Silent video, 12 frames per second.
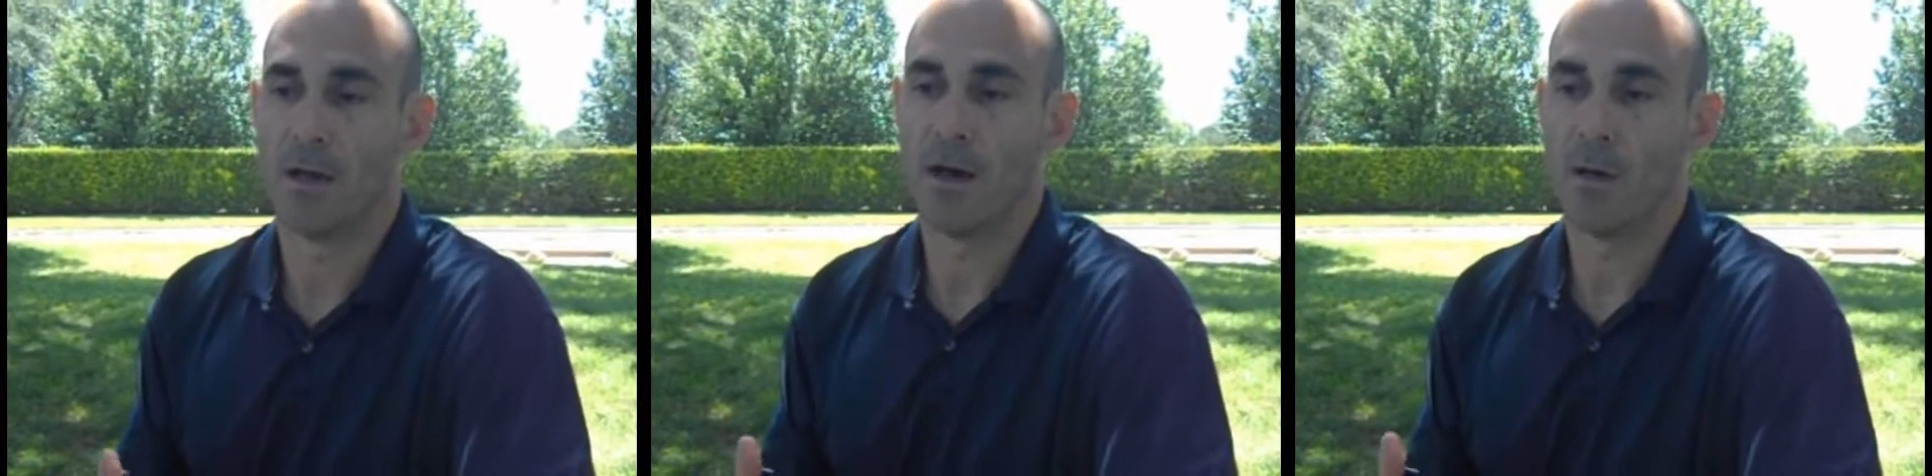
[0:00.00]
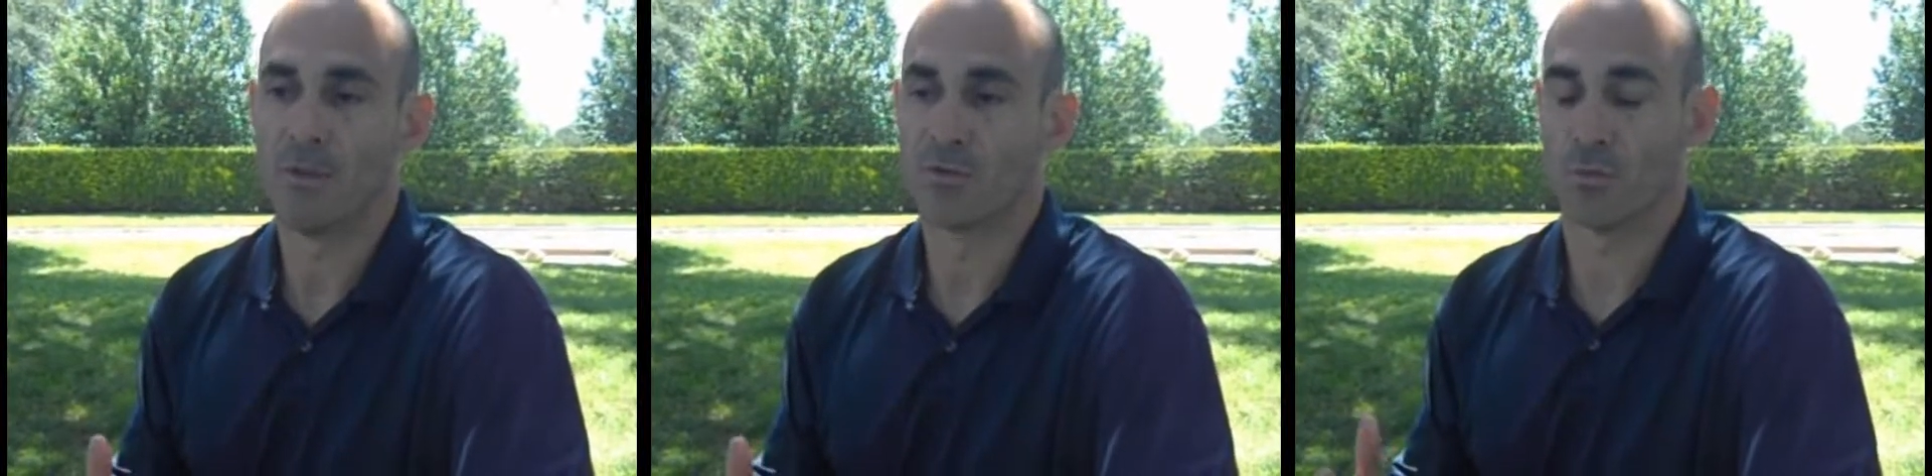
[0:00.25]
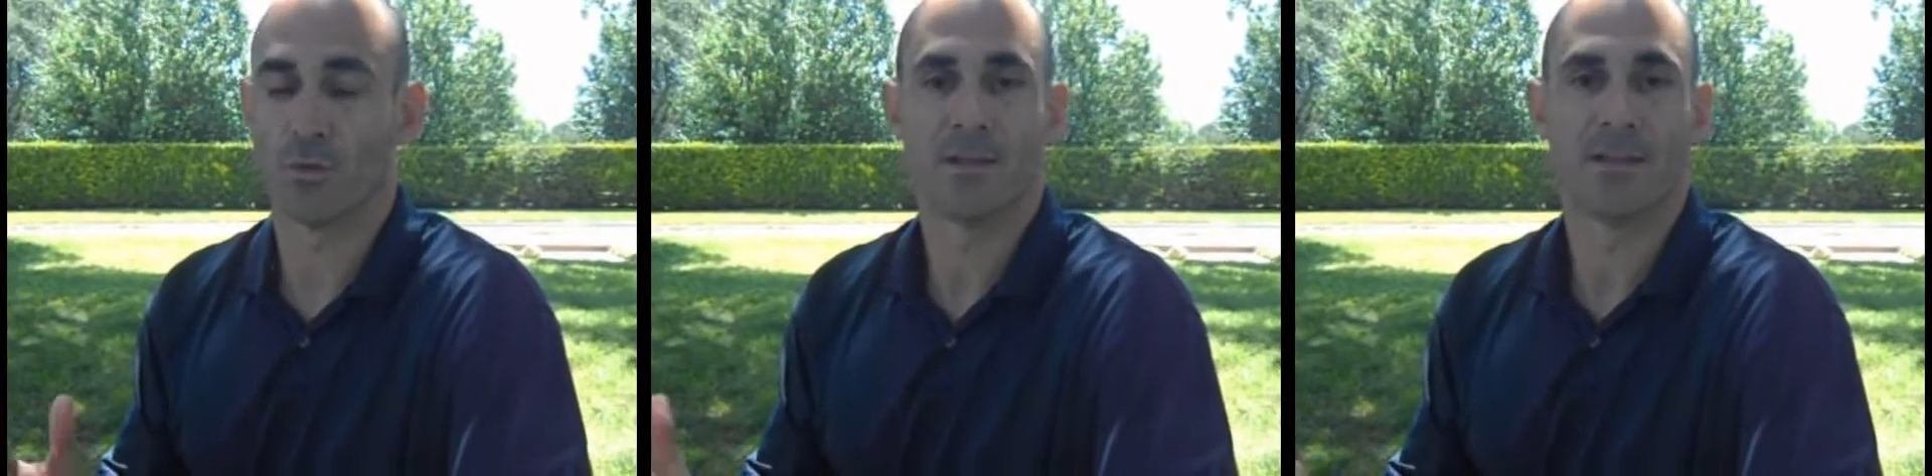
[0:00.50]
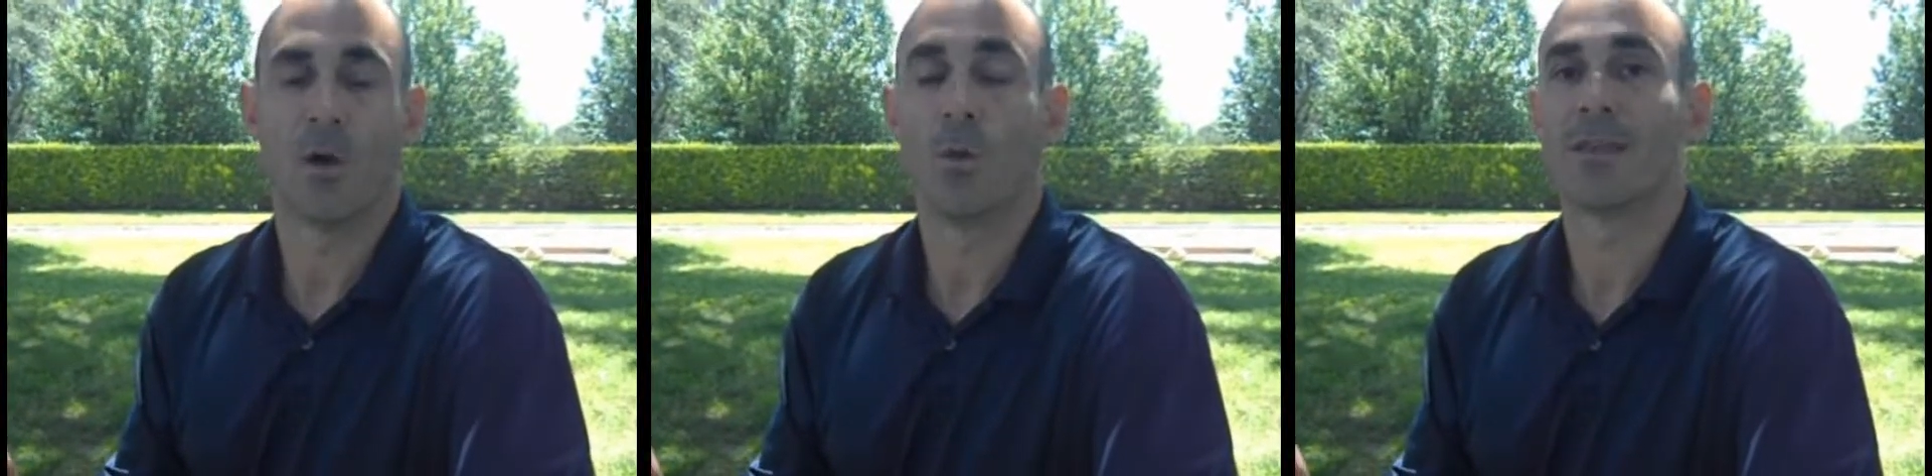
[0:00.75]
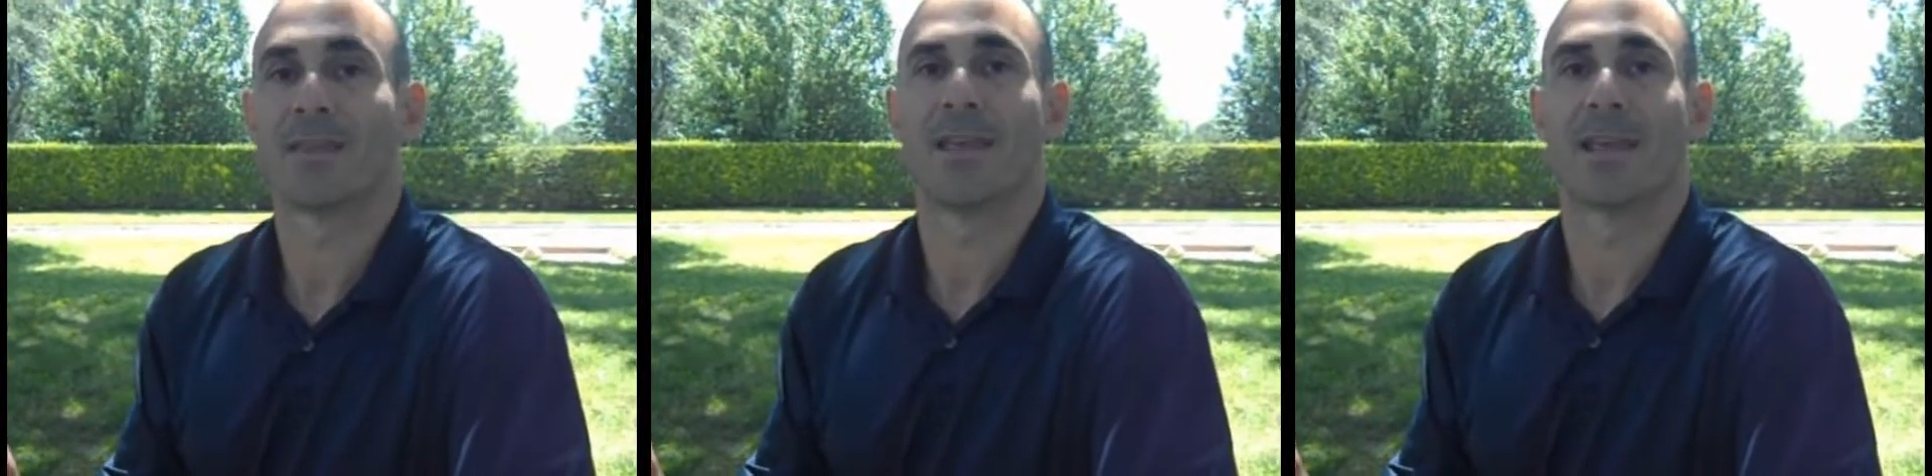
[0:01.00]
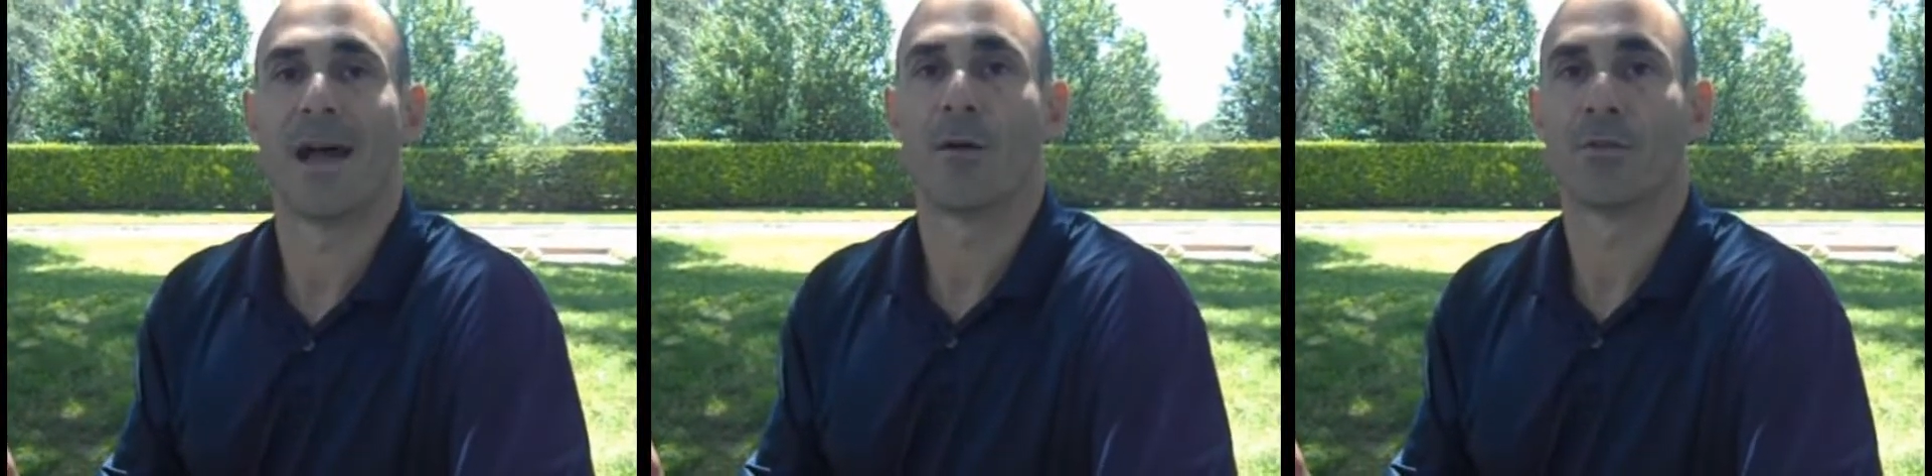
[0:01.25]
um, is really the only
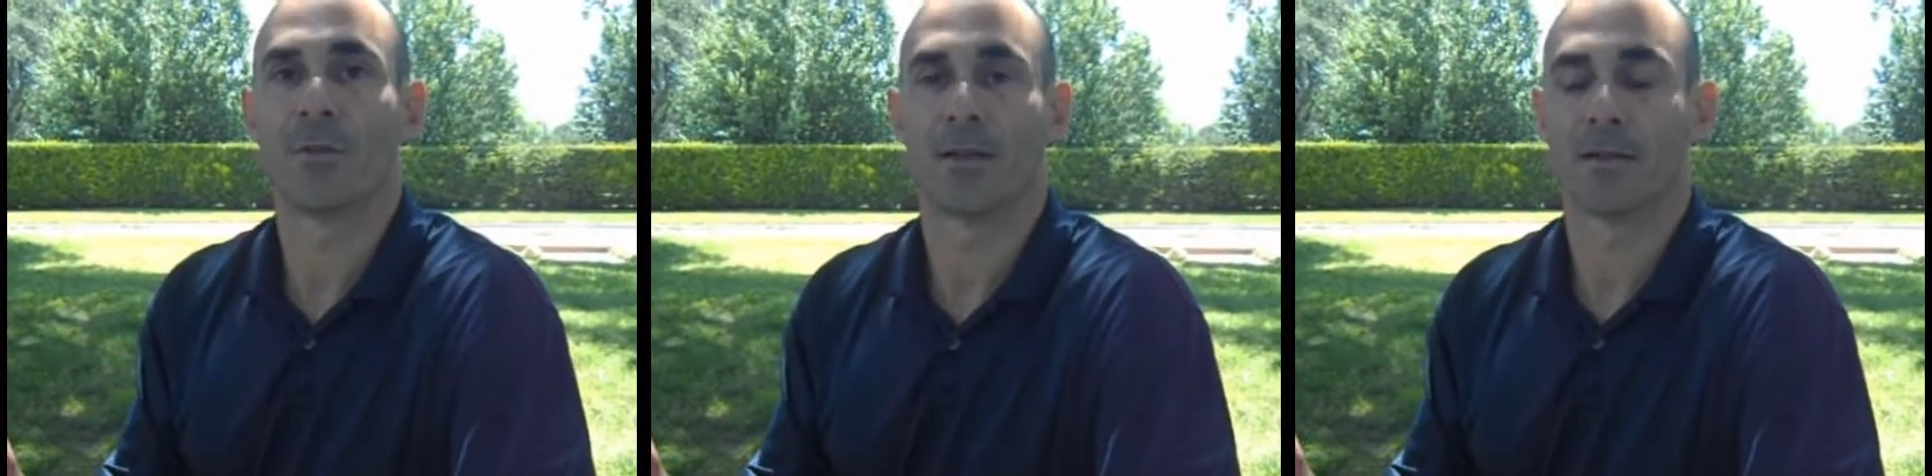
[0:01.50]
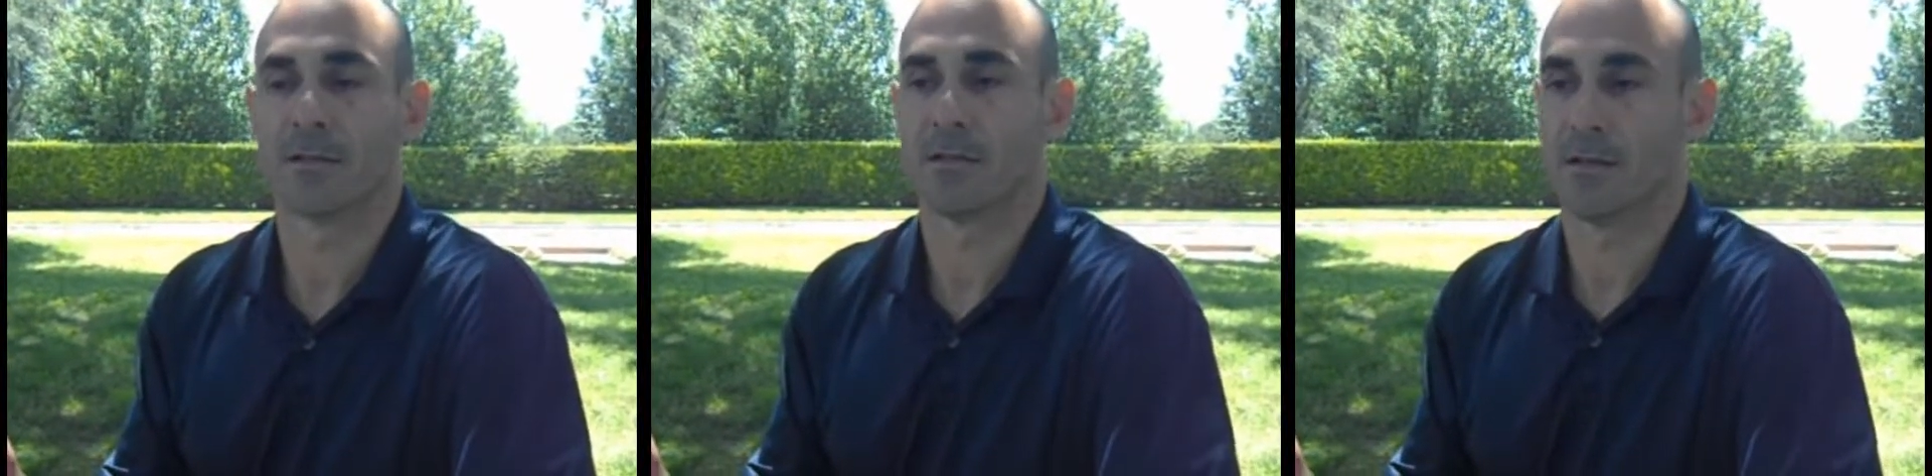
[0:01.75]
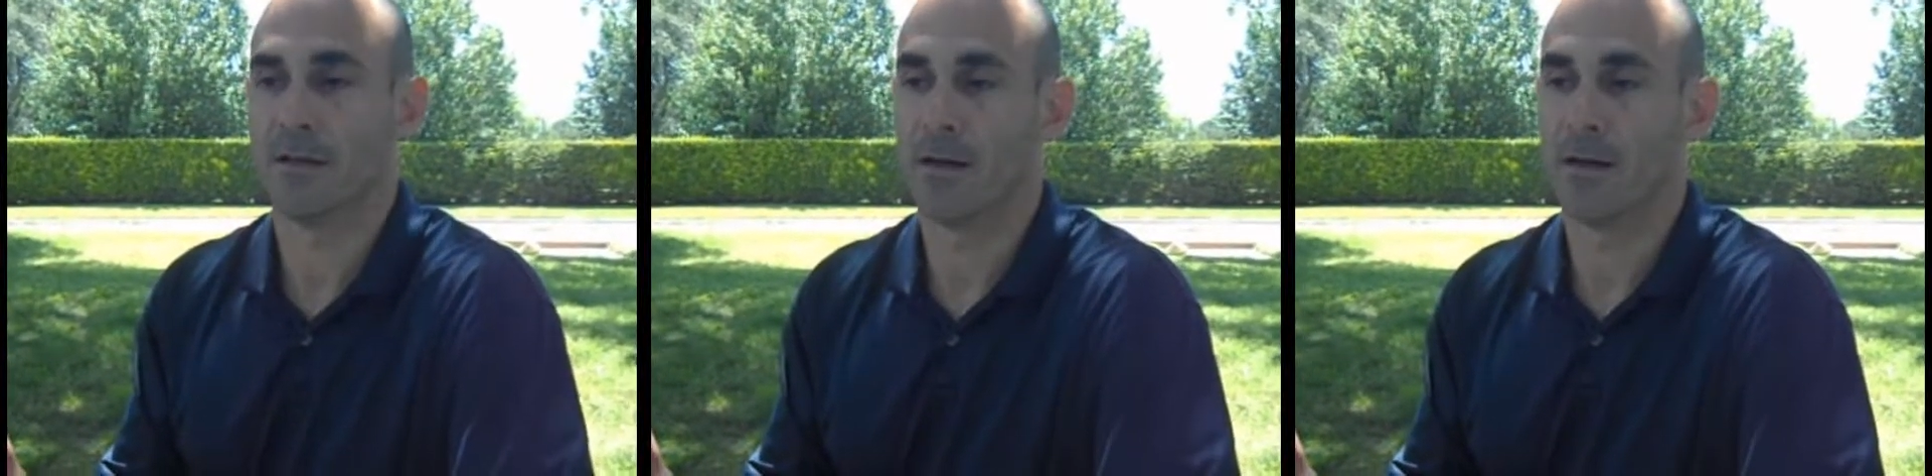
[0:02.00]
thing out there.